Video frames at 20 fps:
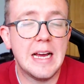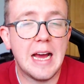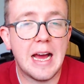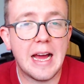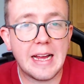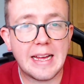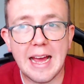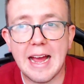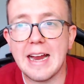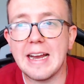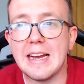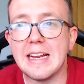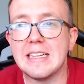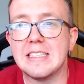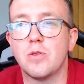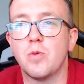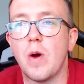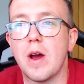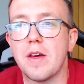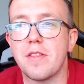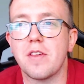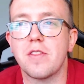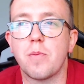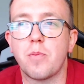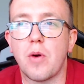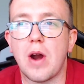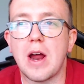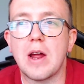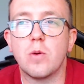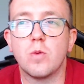Again, it's whether the
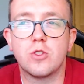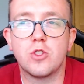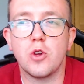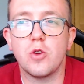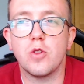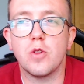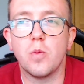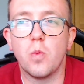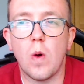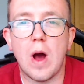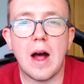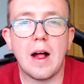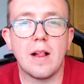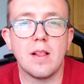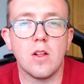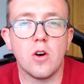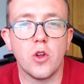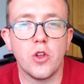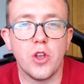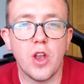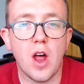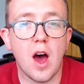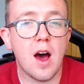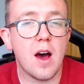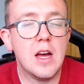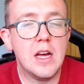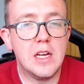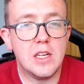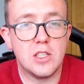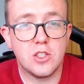break will do them well or not,
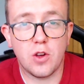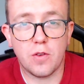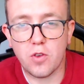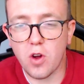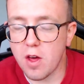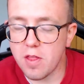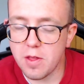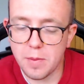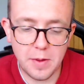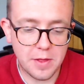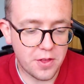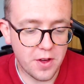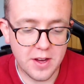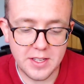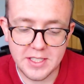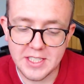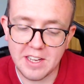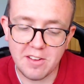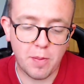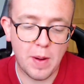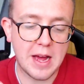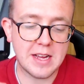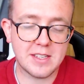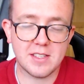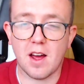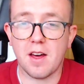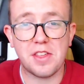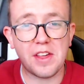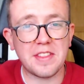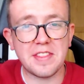so I've got them in thirteenth place.
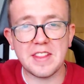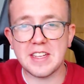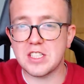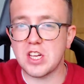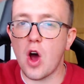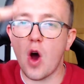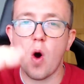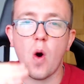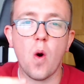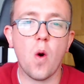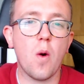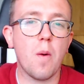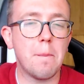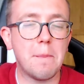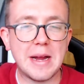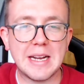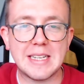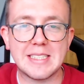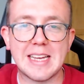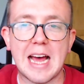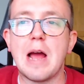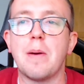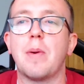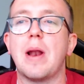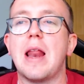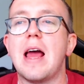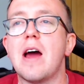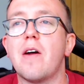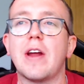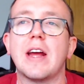I think this whole mid-table
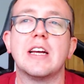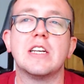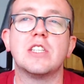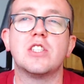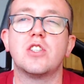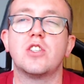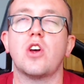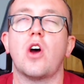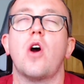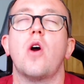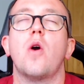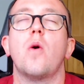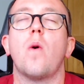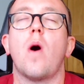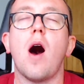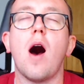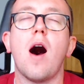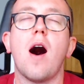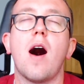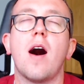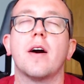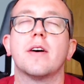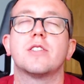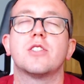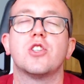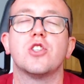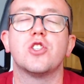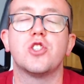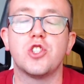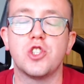area is so hard
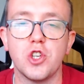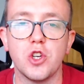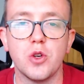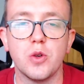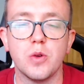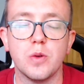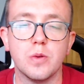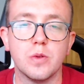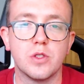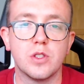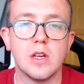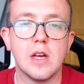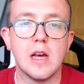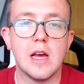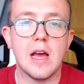to choose.